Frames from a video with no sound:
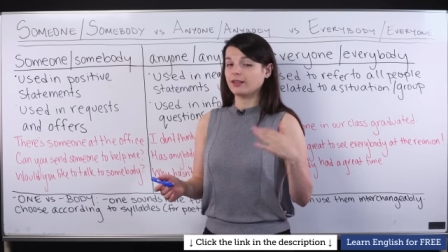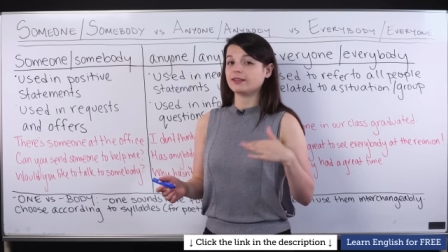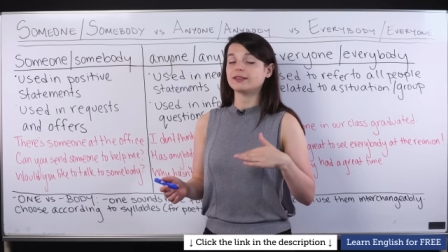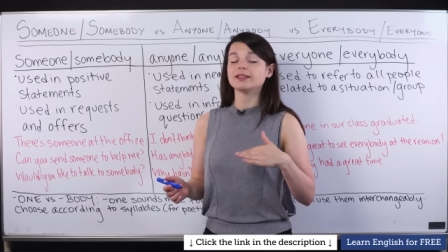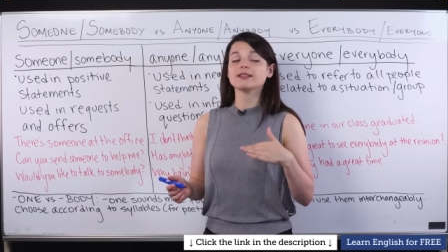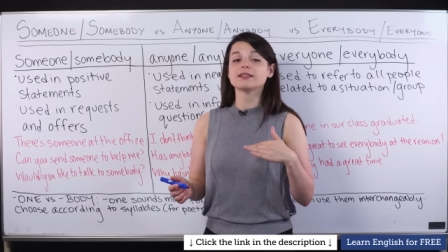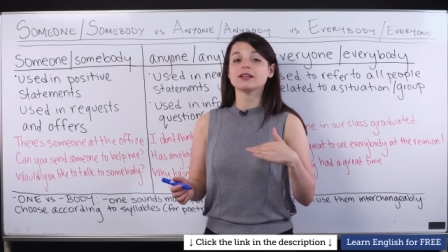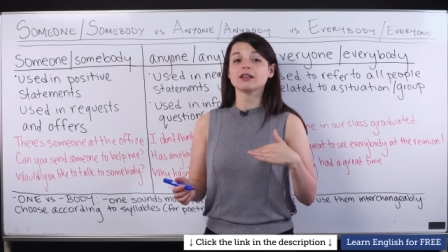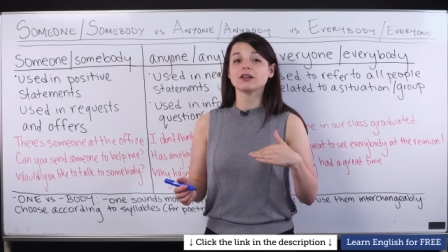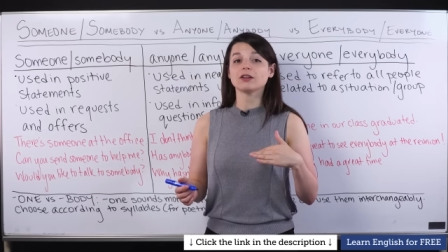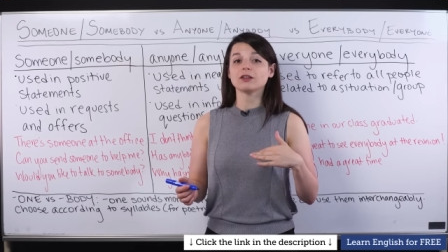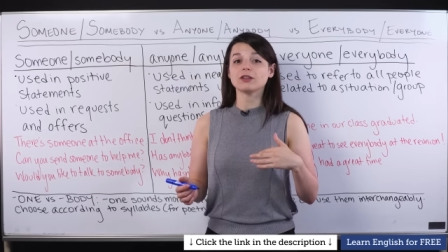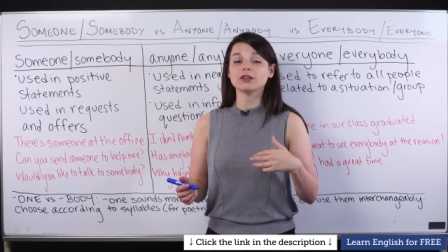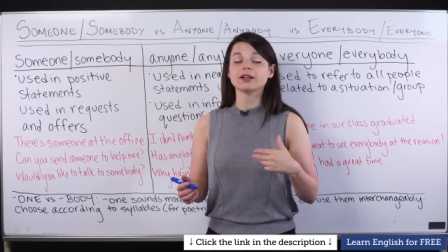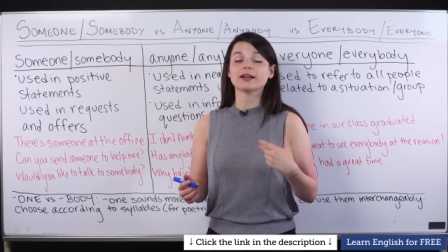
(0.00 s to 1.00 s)
Let's take
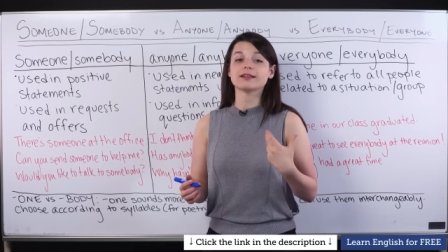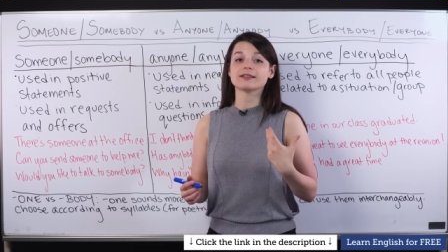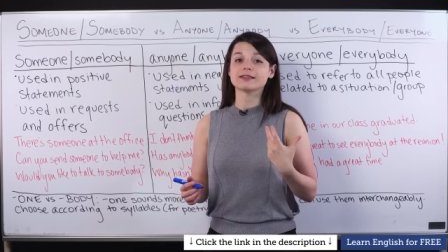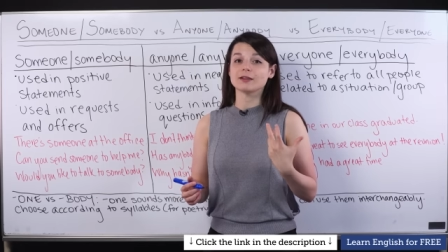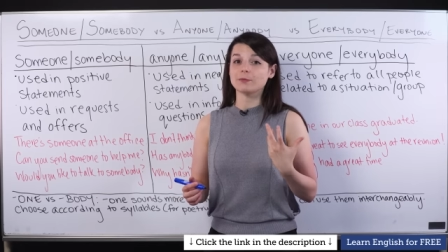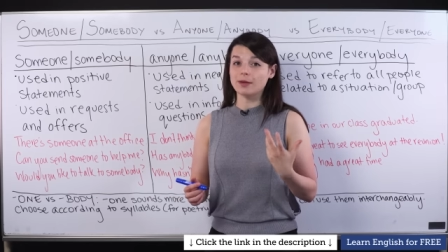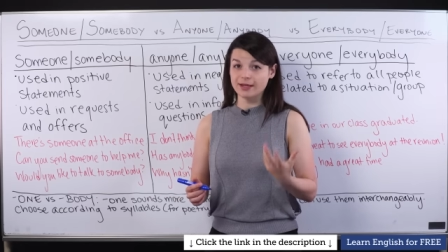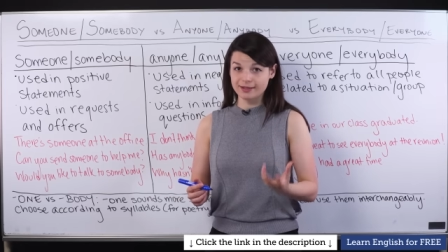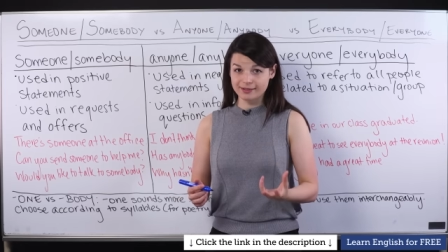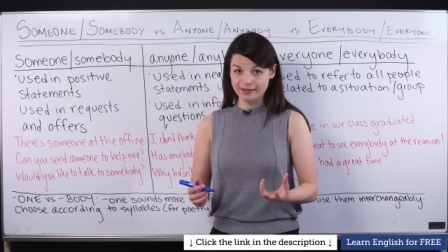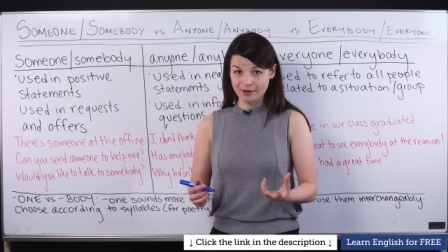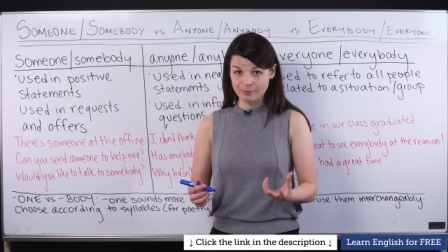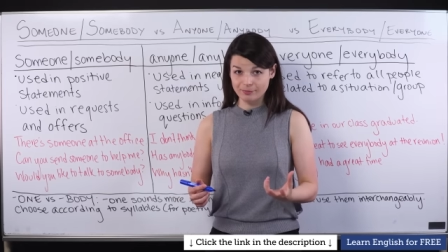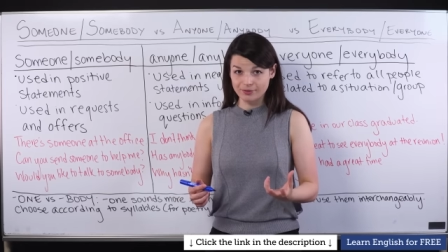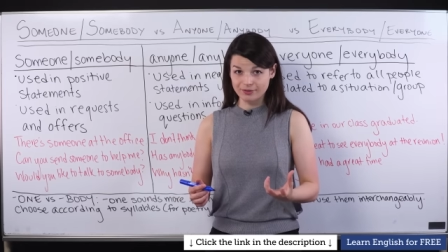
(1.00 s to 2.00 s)
a look at some
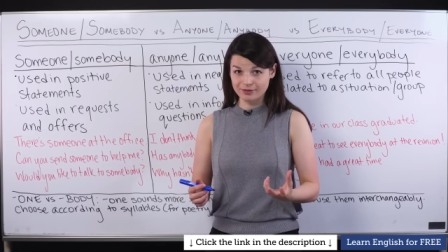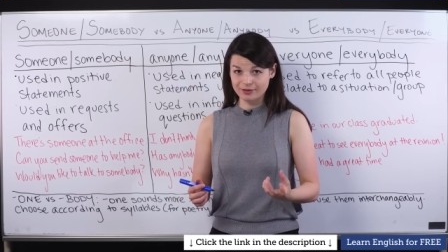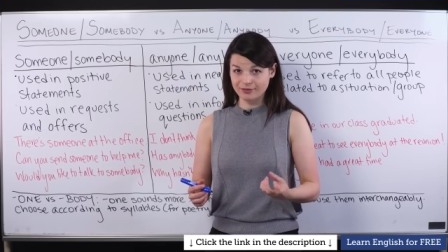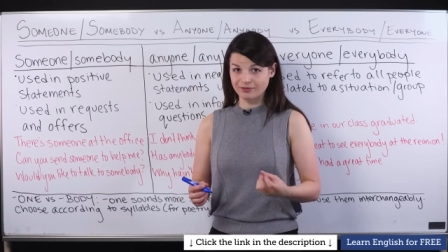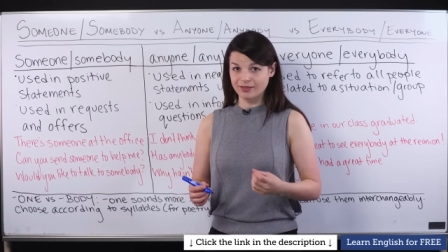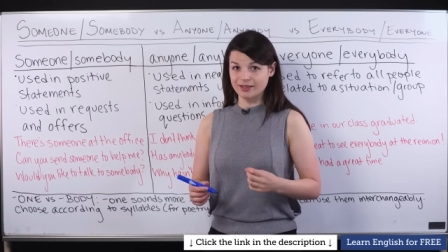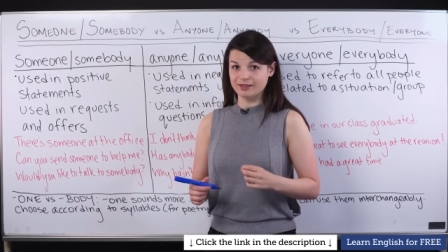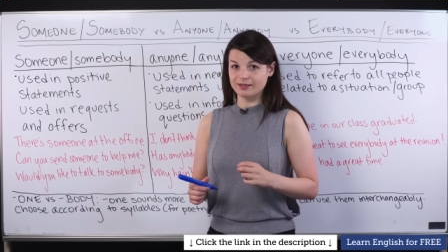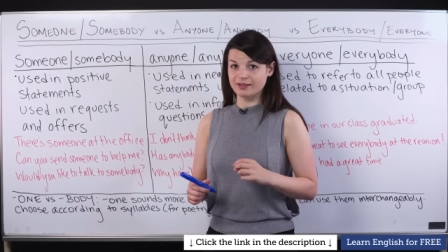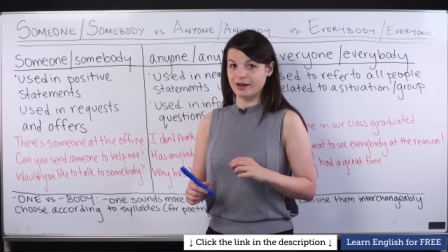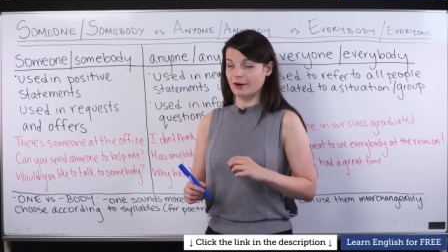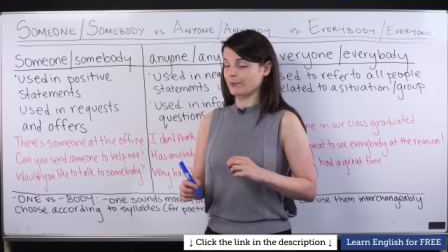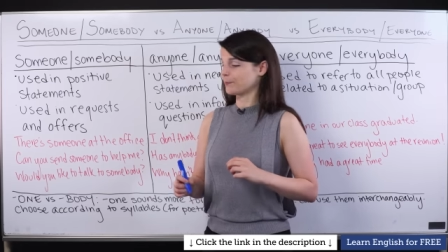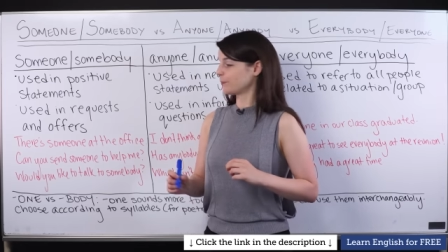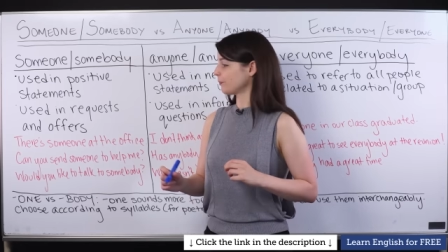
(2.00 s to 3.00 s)
examples of this
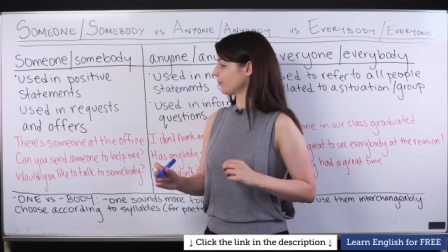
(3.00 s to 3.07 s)
now.